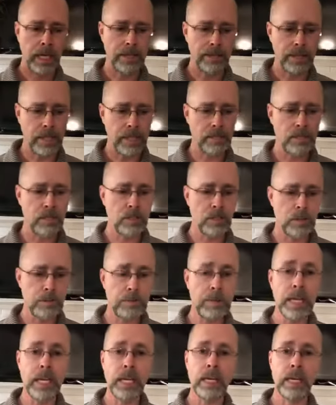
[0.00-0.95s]
And these two
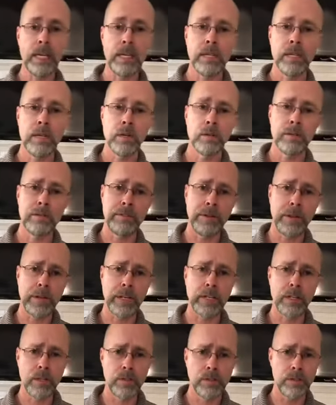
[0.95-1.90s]
men were
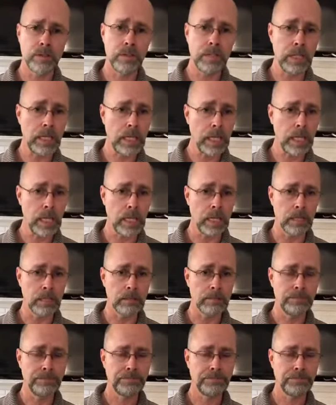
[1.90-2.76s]
very close to the king.